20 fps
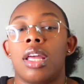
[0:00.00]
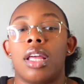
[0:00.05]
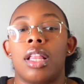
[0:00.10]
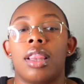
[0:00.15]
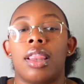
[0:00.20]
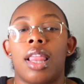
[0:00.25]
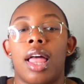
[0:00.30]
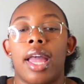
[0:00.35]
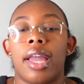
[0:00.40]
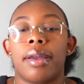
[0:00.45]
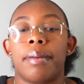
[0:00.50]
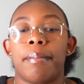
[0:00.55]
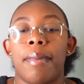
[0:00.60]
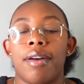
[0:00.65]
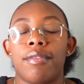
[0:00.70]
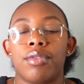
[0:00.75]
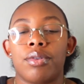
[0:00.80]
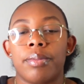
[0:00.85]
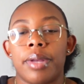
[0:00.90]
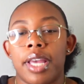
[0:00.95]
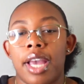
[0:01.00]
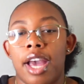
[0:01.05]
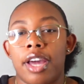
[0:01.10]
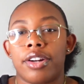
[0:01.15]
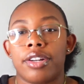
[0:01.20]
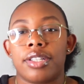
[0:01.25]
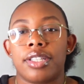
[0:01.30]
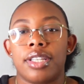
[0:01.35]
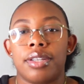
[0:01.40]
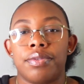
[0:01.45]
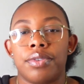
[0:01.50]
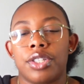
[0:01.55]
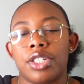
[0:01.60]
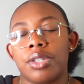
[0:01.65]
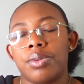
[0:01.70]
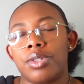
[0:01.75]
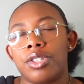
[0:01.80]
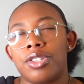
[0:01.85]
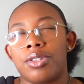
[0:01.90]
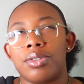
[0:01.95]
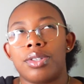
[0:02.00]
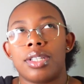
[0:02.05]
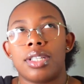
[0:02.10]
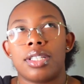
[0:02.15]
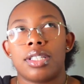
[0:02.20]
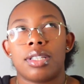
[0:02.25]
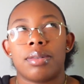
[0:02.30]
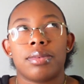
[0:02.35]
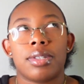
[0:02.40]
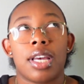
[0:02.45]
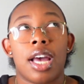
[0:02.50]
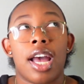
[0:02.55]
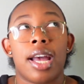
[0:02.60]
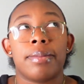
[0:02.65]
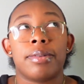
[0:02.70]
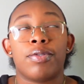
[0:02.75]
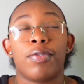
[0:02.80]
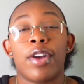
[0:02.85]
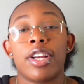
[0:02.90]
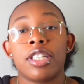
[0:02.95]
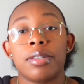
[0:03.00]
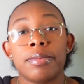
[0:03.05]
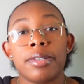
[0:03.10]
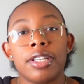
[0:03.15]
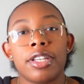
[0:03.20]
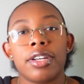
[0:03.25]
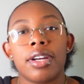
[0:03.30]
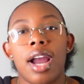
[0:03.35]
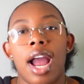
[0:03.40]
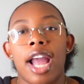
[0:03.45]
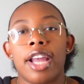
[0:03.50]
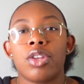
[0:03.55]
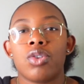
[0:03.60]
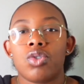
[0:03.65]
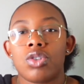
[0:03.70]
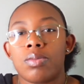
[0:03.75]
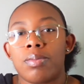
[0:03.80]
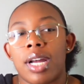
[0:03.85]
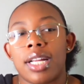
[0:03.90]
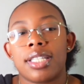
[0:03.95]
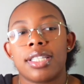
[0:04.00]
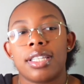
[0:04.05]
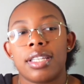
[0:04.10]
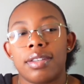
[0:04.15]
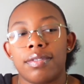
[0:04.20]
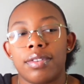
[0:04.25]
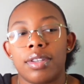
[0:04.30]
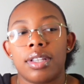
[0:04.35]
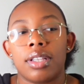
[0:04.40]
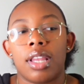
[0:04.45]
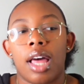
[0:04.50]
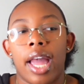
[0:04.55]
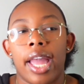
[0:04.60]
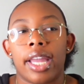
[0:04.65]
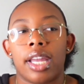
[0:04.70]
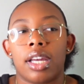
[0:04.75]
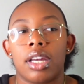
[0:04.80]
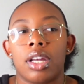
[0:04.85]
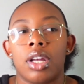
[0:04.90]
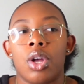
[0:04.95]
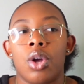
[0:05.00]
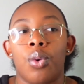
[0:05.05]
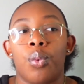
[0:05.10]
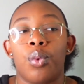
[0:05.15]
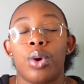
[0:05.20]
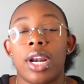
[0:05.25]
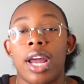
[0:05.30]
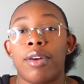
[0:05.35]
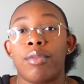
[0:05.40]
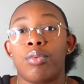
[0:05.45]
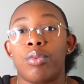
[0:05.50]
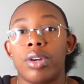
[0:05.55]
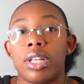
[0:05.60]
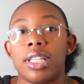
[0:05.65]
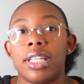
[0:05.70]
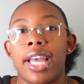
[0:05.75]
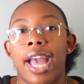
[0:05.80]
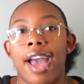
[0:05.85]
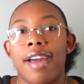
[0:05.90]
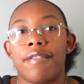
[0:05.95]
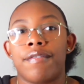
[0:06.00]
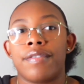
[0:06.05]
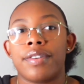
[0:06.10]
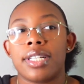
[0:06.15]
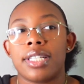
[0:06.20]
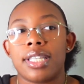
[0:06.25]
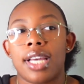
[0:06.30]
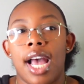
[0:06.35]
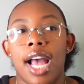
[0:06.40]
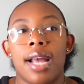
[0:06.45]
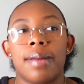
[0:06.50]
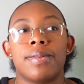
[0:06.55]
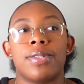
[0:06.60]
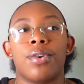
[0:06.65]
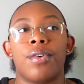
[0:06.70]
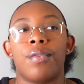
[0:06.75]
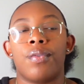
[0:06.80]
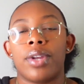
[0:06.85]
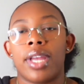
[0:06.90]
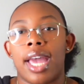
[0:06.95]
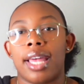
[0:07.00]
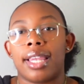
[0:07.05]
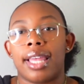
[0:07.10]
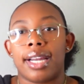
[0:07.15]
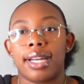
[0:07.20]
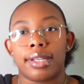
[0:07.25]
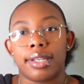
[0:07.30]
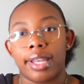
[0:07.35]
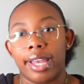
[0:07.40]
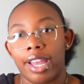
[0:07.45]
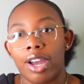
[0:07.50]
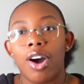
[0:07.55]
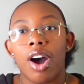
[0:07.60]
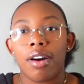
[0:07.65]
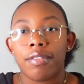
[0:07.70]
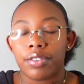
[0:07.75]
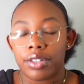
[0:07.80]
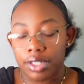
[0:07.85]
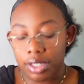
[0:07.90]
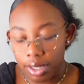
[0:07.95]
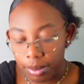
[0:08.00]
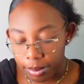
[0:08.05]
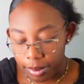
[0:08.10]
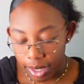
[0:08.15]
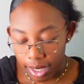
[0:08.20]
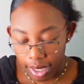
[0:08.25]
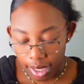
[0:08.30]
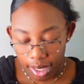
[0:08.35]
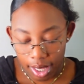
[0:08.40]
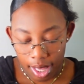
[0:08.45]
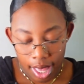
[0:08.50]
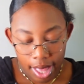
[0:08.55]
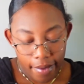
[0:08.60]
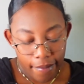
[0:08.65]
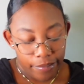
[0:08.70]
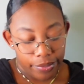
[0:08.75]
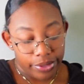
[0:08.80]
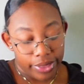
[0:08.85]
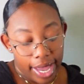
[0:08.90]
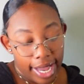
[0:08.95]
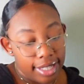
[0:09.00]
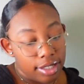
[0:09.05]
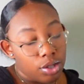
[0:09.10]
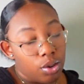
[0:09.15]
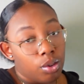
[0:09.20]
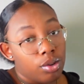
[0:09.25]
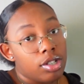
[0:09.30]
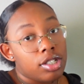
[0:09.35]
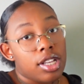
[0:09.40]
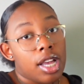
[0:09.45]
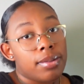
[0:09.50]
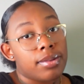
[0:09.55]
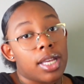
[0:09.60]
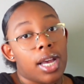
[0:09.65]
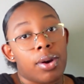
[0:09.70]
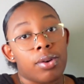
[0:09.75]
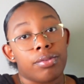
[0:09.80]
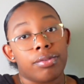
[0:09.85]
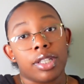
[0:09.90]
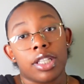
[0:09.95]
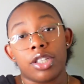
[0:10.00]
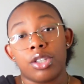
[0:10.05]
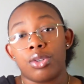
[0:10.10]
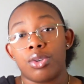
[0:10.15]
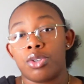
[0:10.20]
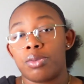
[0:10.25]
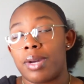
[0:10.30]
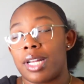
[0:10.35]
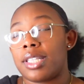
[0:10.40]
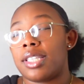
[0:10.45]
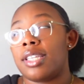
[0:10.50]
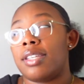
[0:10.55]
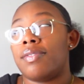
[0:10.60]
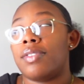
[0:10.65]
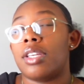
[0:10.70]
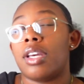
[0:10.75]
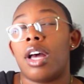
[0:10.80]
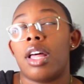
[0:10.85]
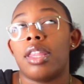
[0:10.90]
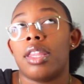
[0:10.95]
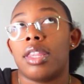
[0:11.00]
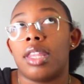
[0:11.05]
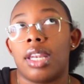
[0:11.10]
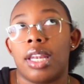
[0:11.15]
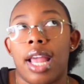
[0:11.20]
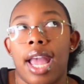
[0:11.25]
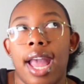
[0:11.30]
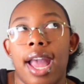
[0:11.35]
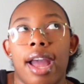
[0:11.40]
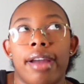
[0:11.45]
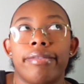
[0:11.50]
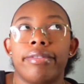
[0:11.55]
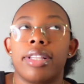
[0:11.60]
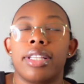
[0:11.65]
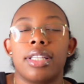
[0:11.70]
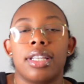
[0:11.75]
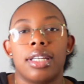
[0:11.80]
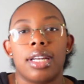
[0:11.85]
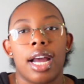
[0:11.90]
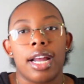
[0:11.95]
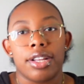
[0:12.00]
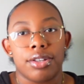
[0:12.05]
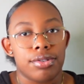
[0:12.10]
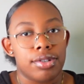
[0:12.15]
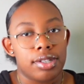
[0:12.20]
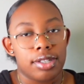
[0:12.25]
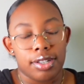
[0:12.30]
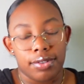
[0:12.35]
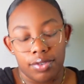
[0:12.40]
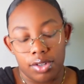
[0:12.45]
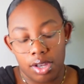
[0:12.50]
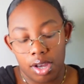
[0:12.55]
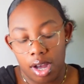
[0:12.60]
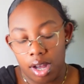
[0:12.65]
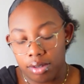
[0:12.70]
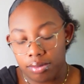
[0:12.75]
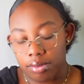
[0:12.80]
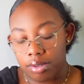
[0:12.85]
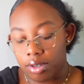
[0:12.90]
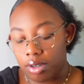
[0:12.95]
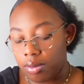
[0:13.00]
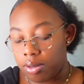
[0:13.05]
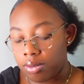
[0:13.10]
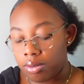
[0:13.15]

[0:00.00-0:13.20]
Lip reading: like my roommate had her TV, she was using it sometimes. Freshman year I used my TV like when I really had free time. So if we had like a day off or something, that's the only times I would really use my TV. Other than that, I really did not use a TV, y'all. So